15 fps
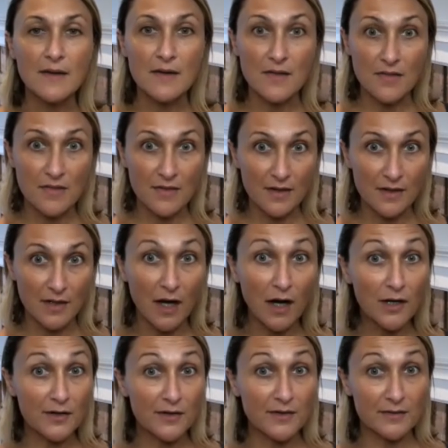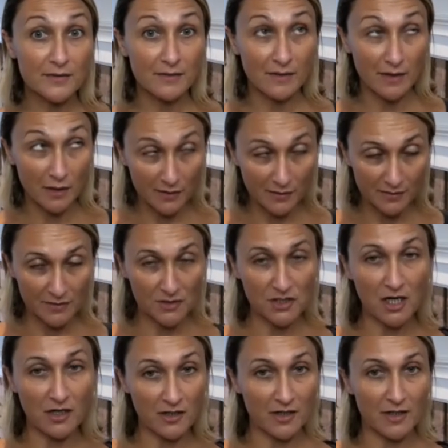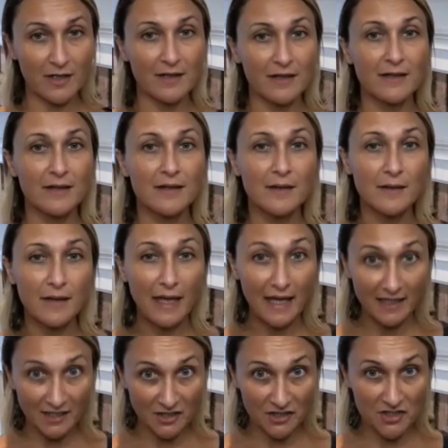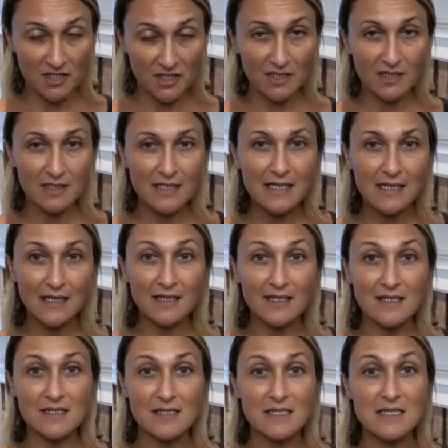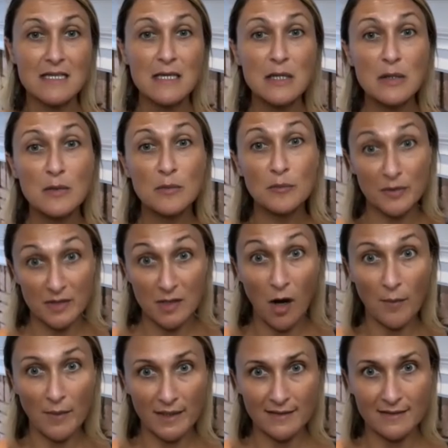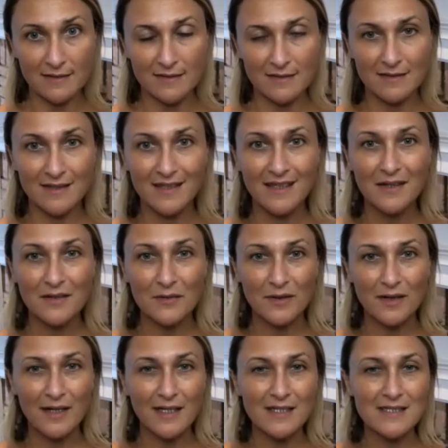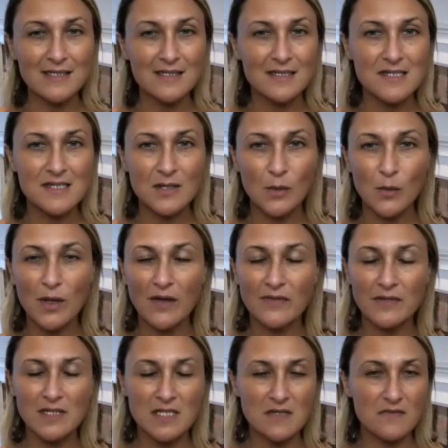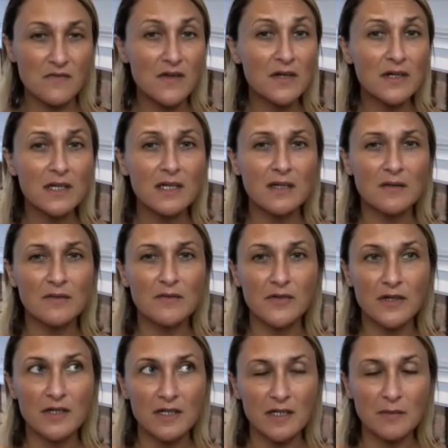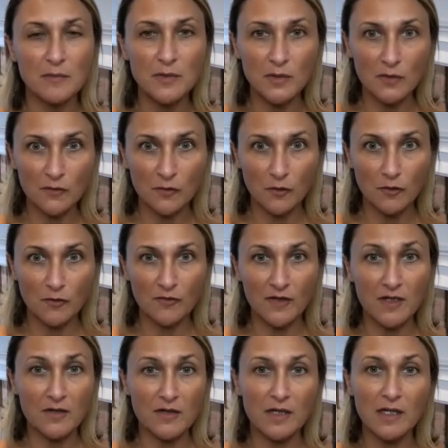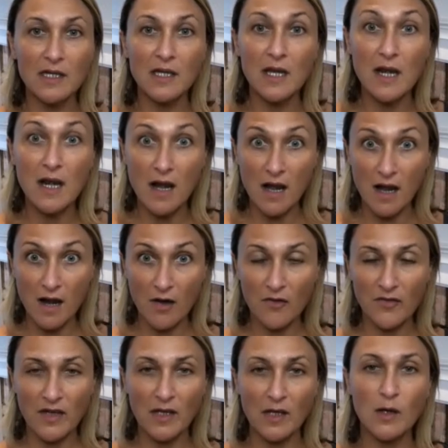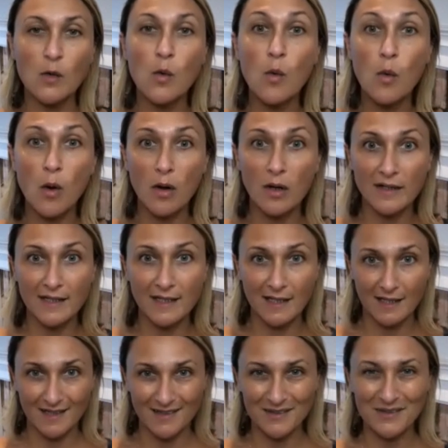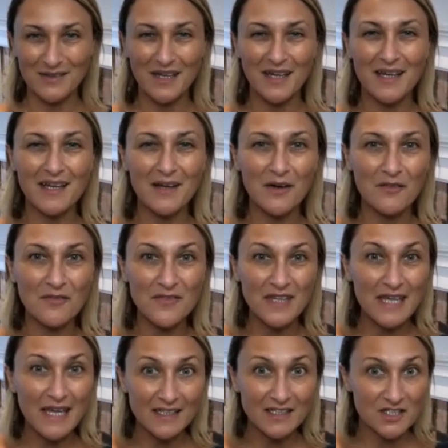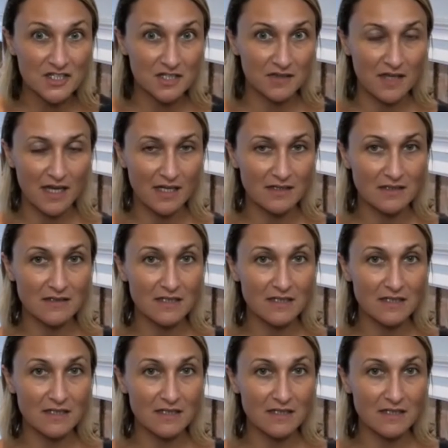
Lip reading: the heart chakra energy is predominant, right? So we have this very, very beautiful, very loving quality, okay, of the energy that